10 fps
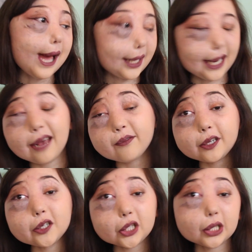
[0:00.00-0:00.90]
and I have
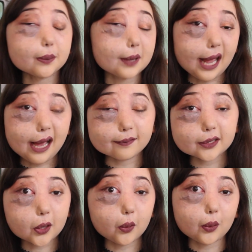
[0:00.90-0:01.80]
YouTube and I have
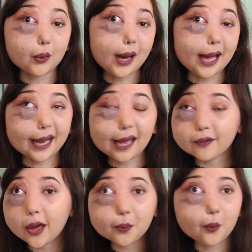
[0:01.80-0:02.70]
school and I have
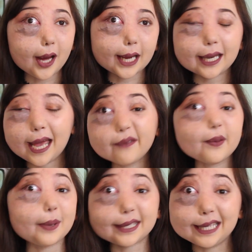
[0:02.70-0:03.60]
homework and I have
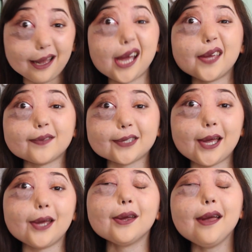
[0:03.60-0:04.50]
a busy life,
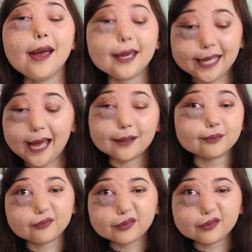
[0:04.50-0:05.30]
so yeah.